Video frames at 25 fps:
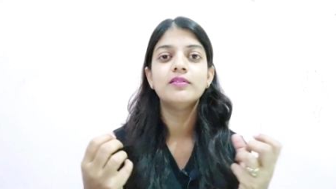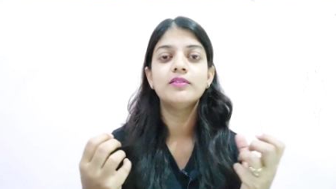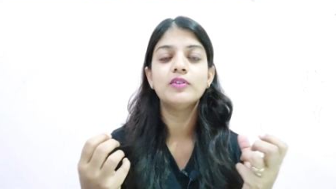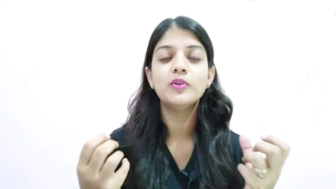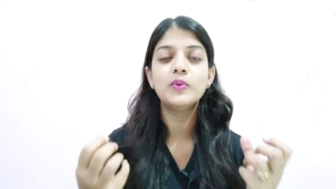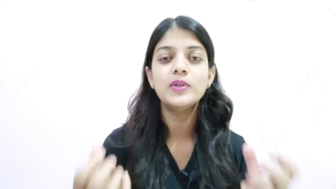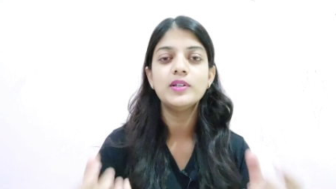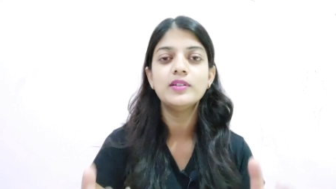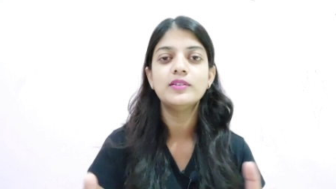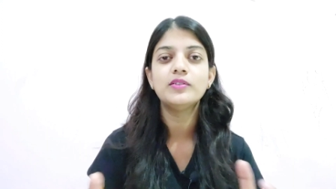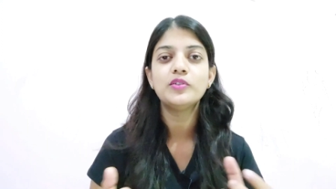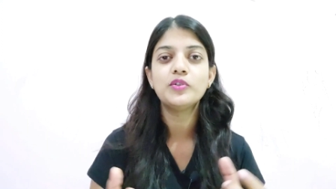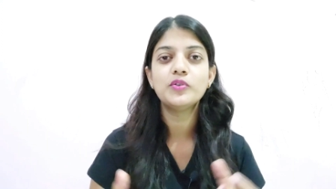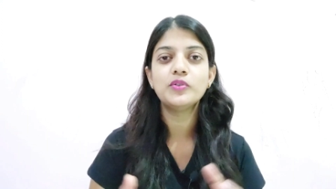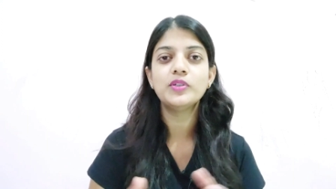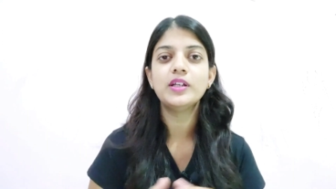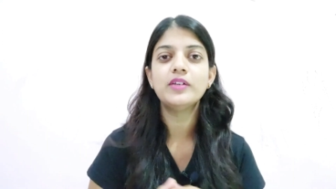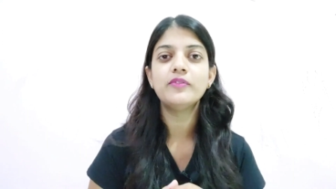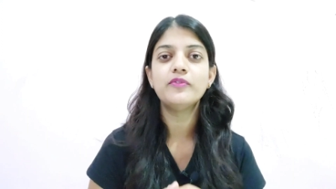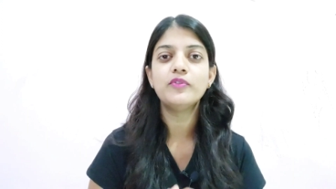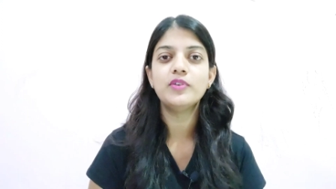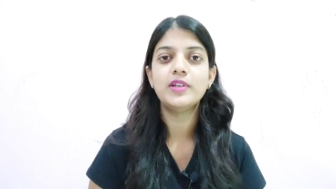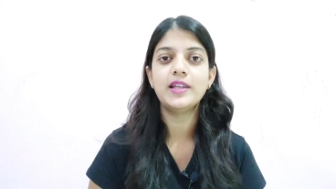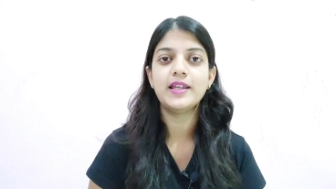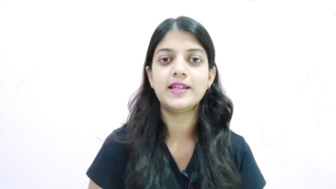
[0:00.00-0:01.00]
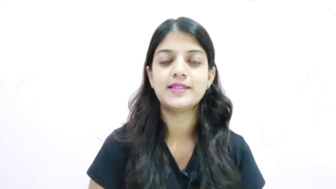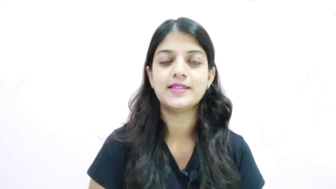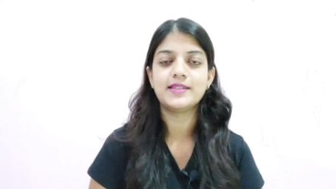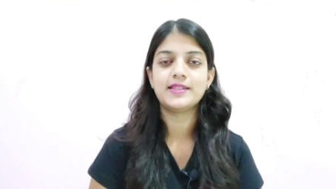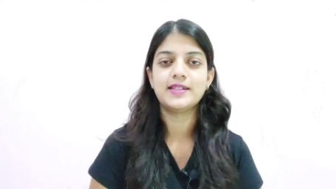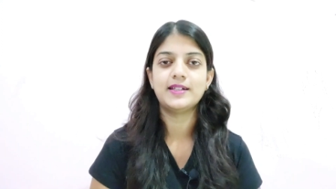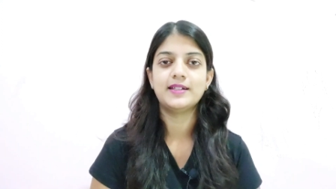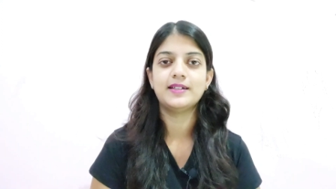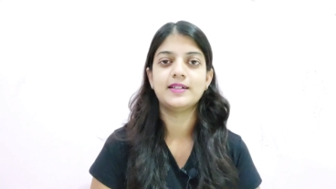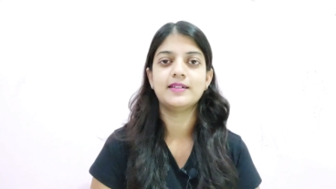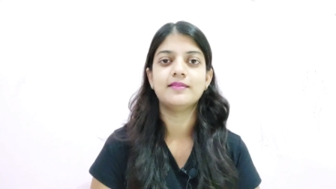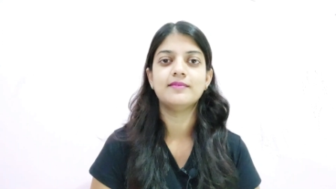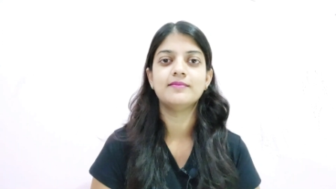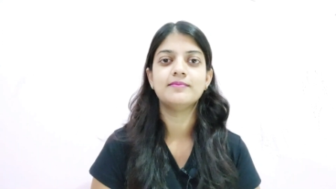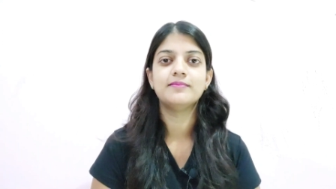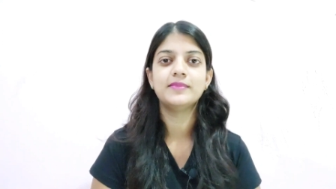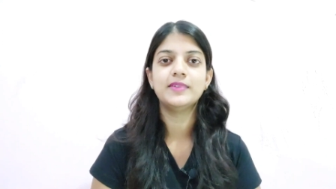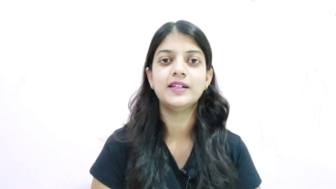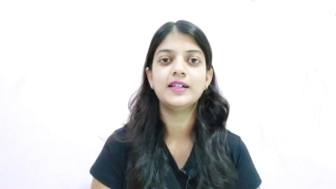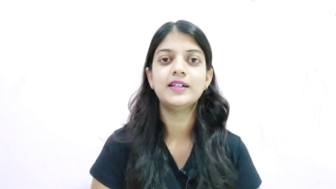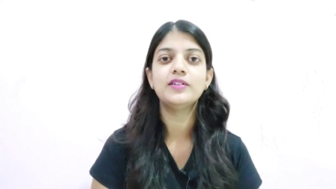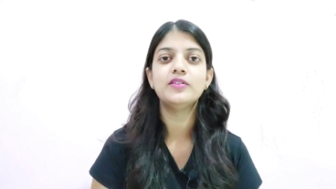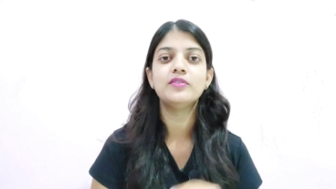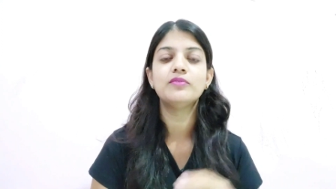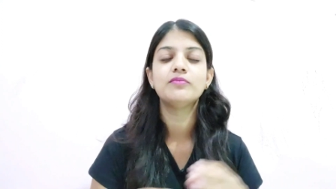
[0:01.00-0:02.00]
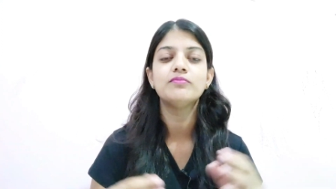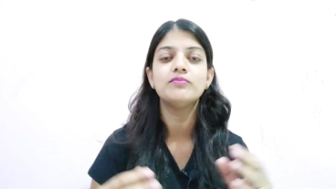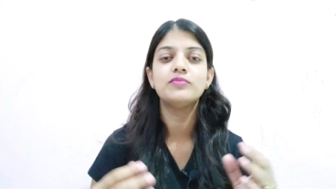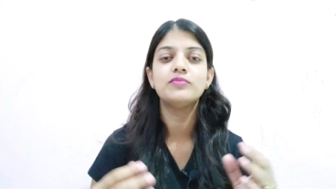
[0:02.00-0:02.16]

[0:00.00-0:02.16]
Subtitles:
to their full extent, right?